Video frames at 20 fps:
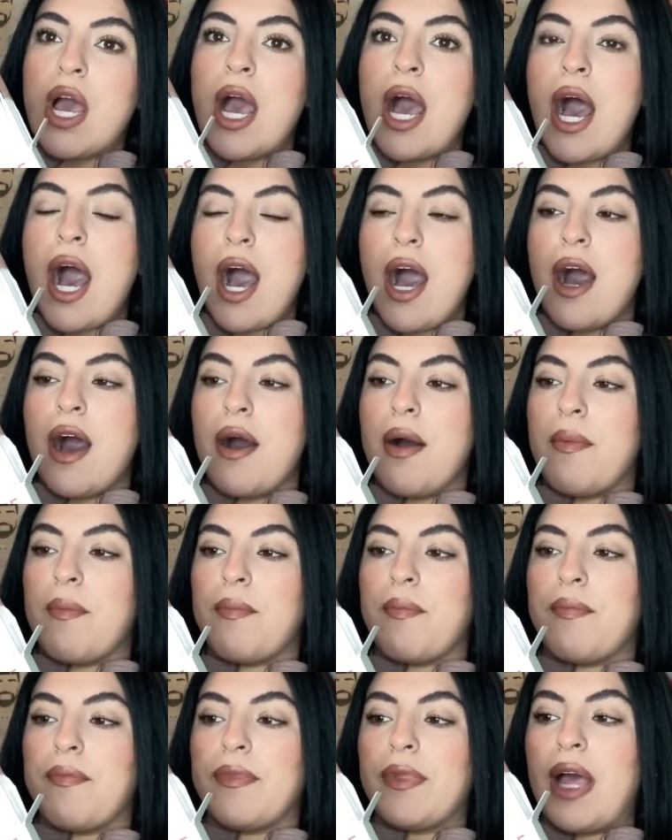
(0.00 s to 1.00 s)

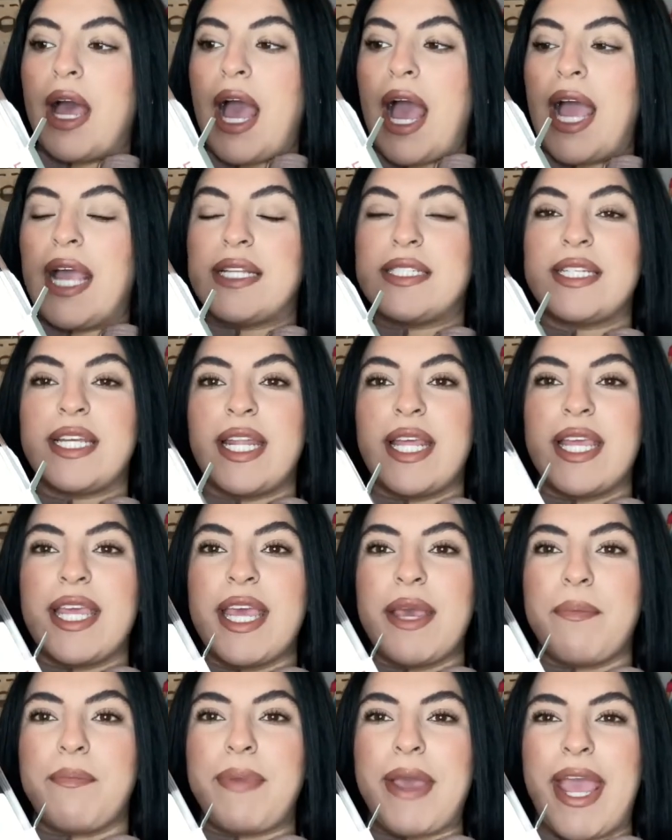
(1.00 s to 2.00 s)
Um, I didn't
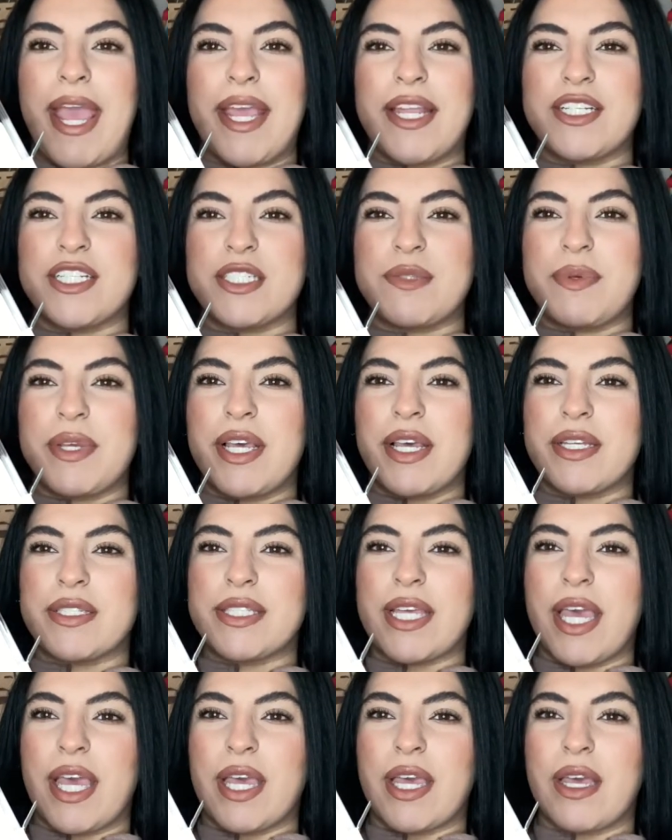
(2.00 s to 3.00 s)
get Bae just because
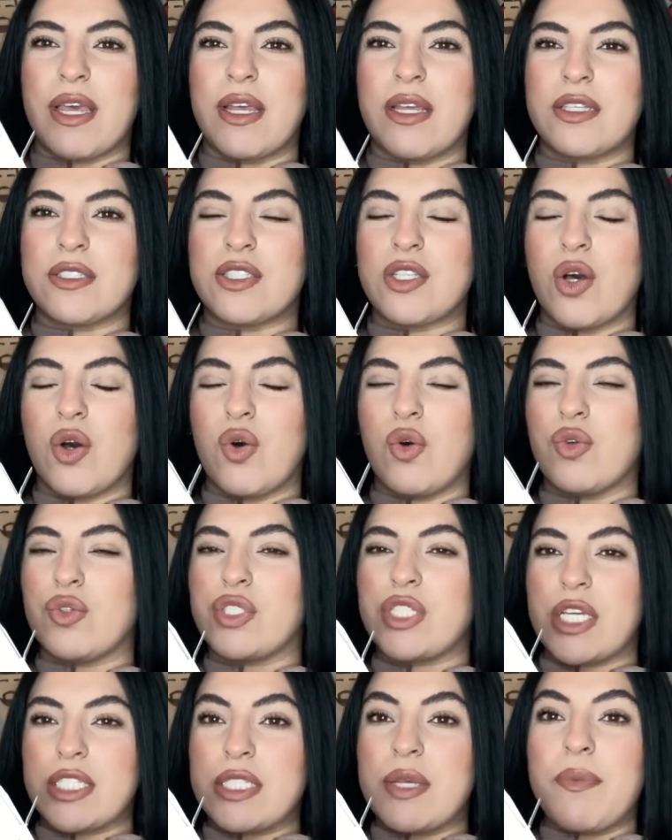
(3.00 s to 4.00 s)
like, so
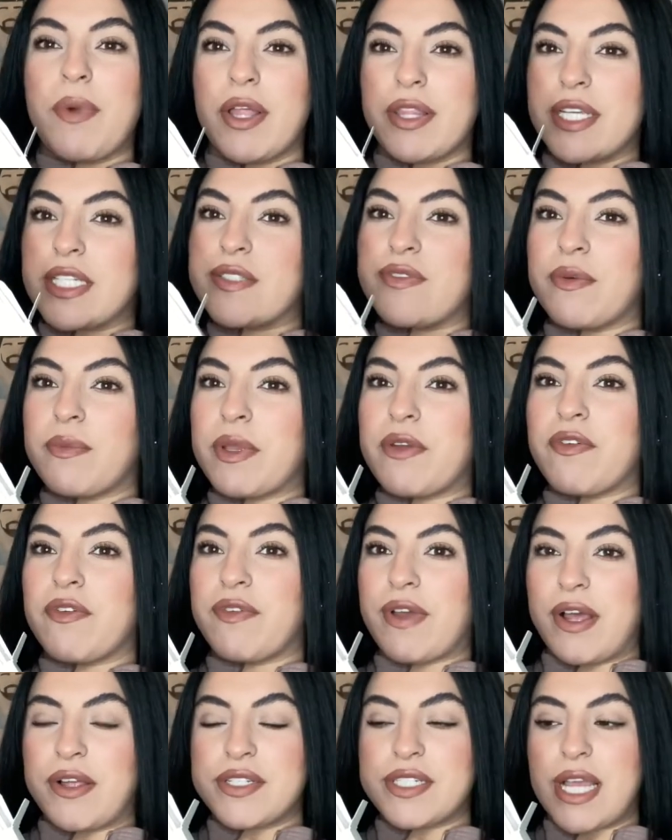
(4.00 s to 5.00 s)
Justin bought these for me for
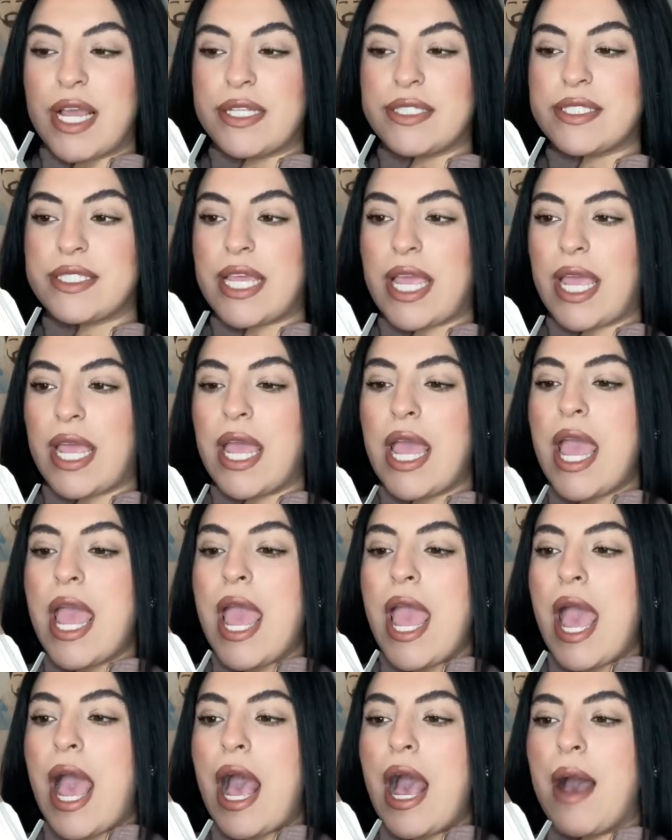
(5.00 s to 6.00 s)
Valentine's Day,
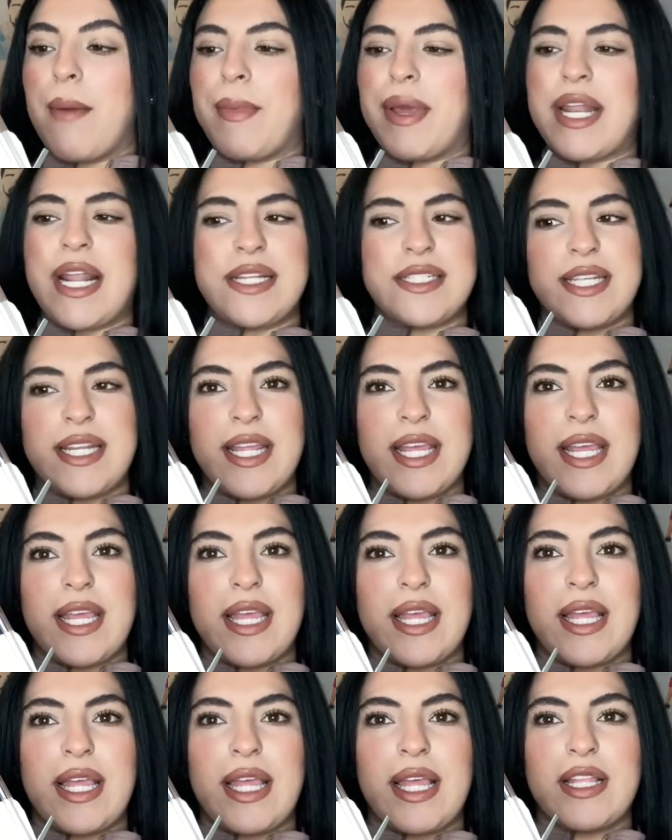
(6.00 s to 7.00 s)
um, and I didn't
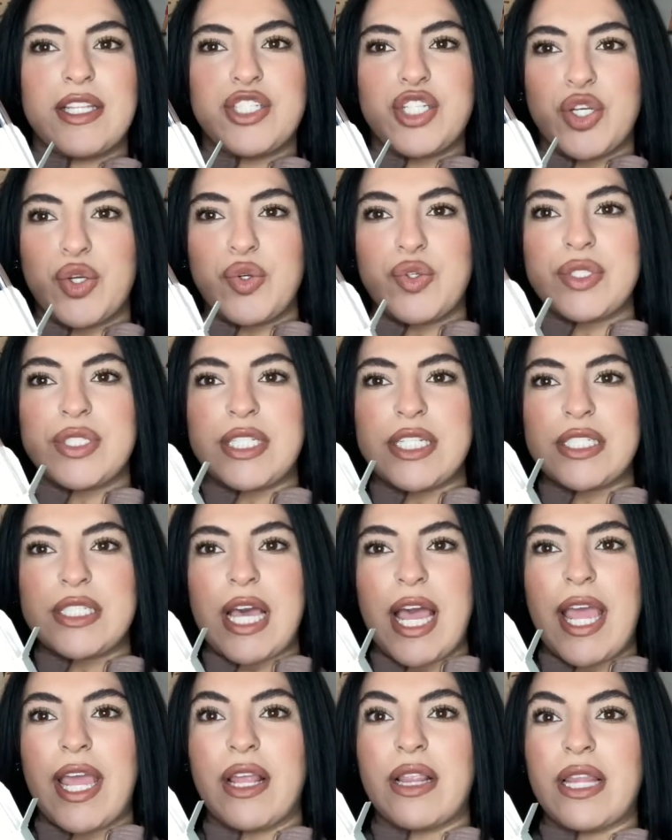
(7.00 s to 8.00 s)
choose this.
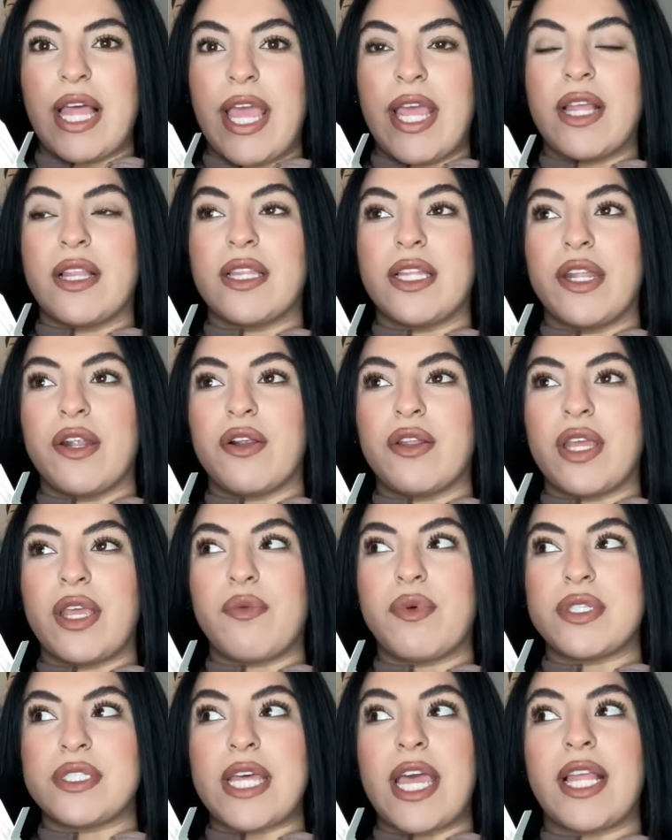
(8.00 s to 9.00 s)
I like literally
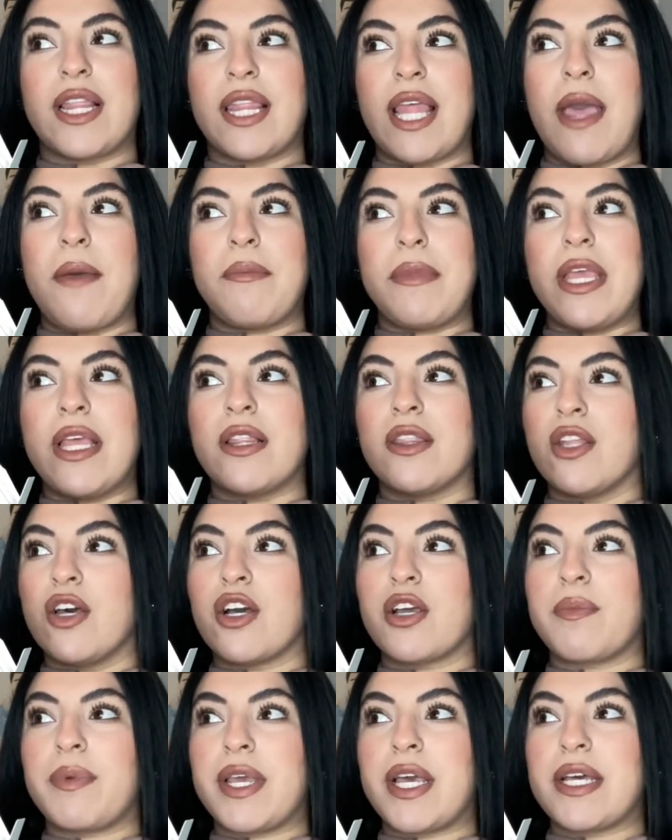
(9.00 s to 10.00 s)
was like, let me
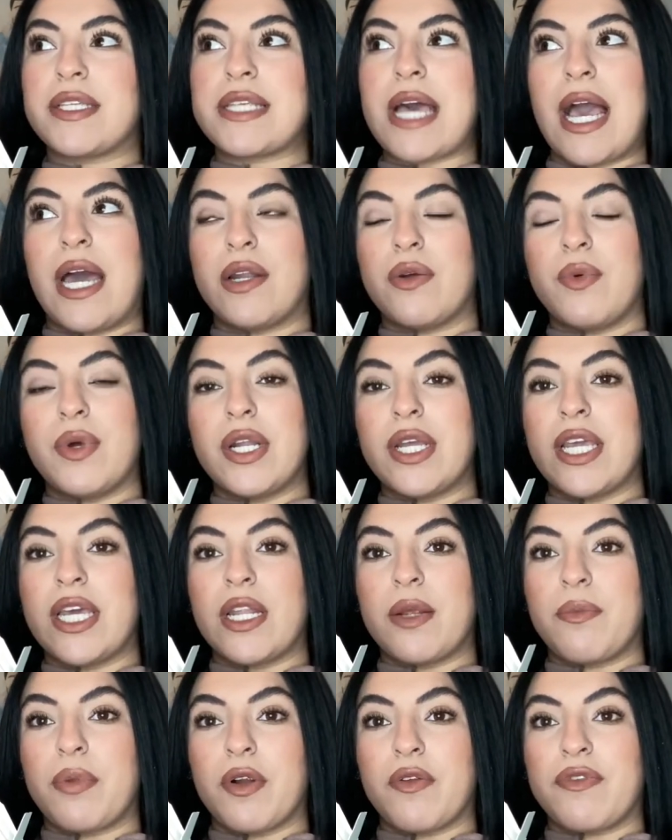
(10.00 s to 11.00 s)
look because I don't wanna get
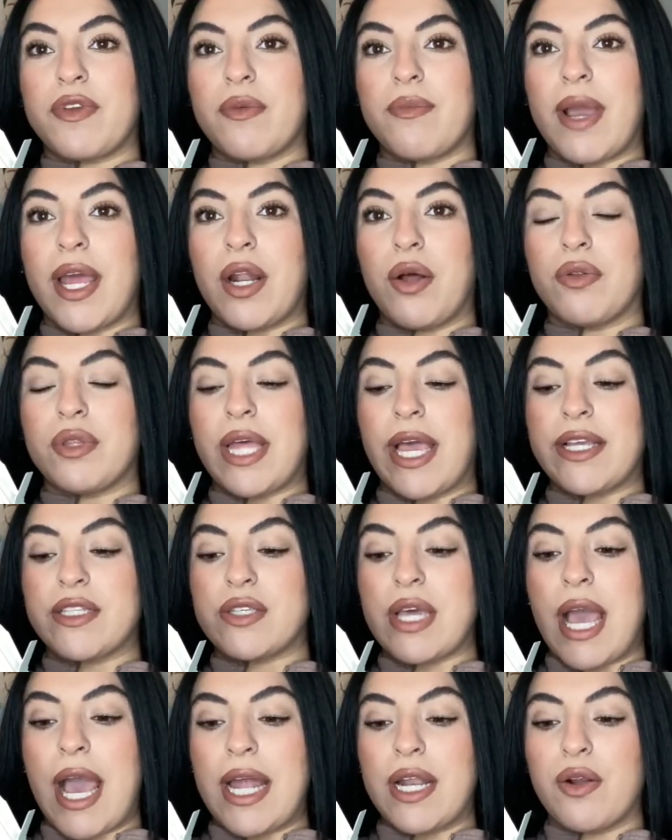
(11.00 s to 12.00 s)
a perfume I don't like. So I
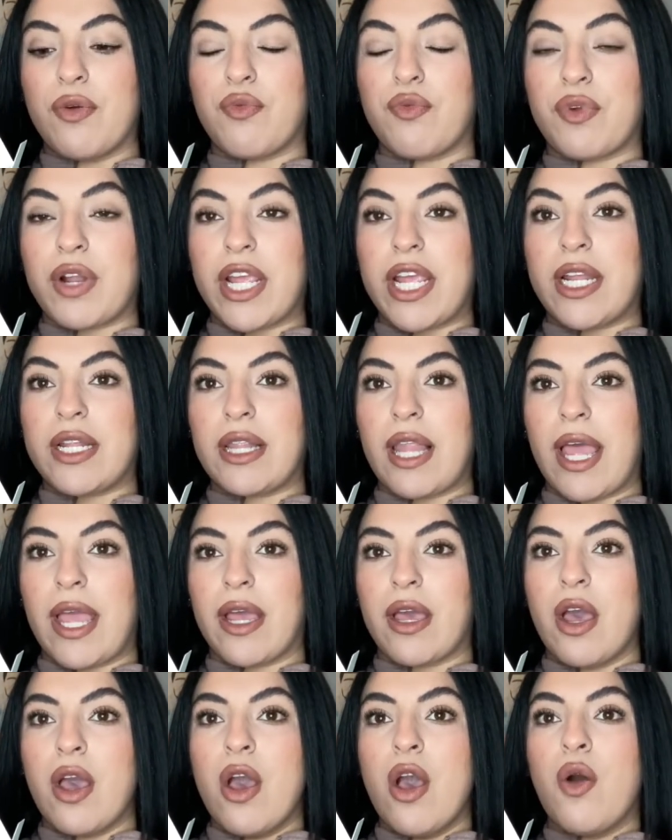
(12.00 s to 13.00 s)
had to read like
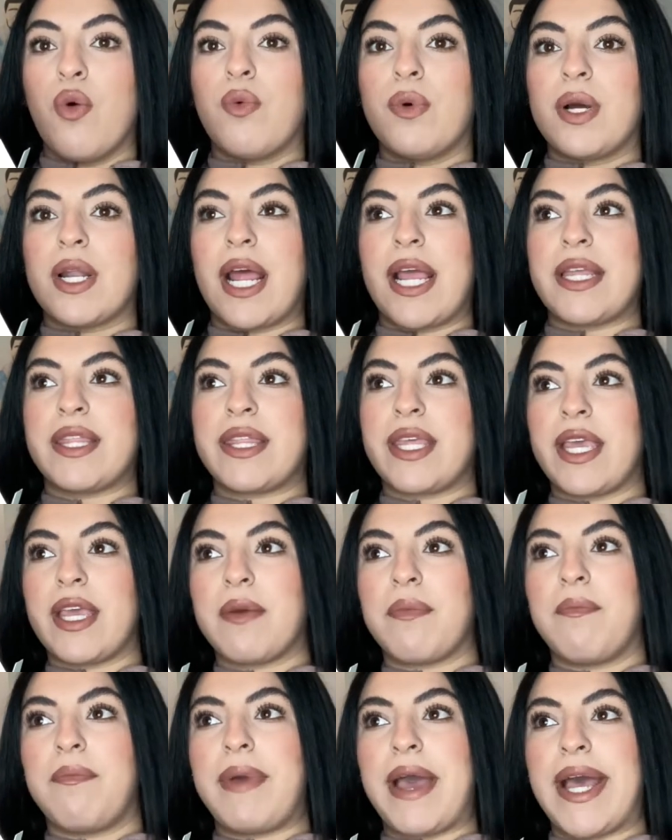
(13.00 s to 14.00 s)
what I
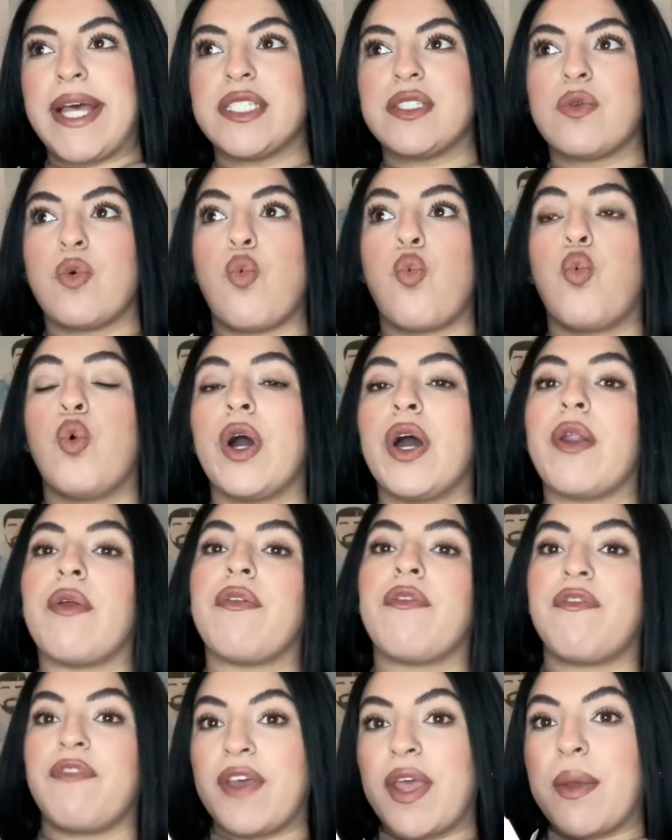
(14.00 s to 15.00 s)
think best
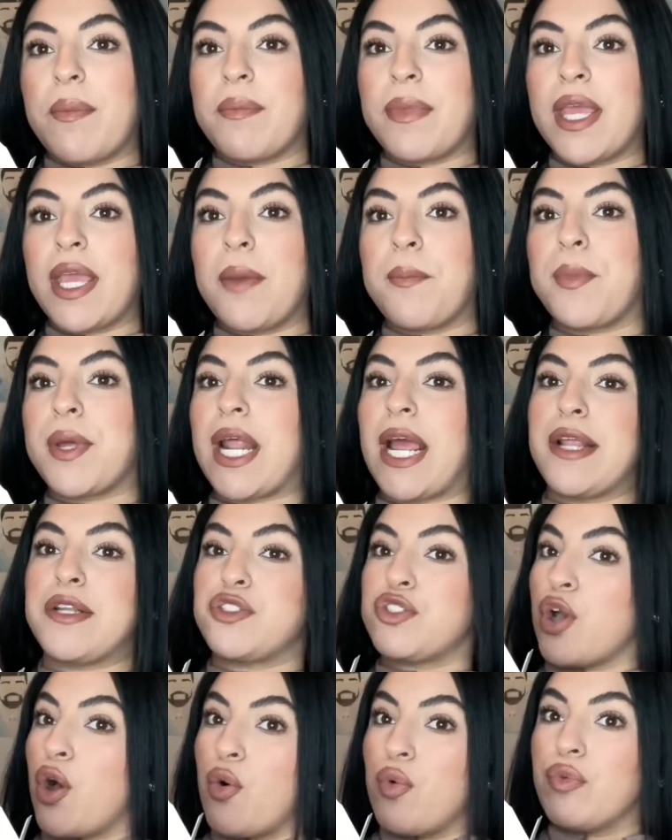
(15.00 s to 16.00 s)
would fit me, but I
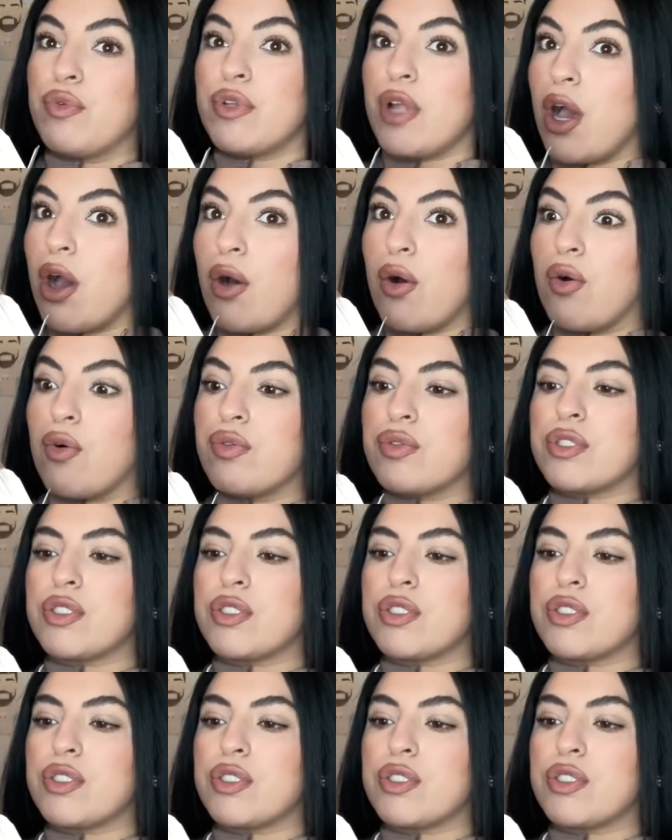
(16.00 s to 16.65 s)
don't know.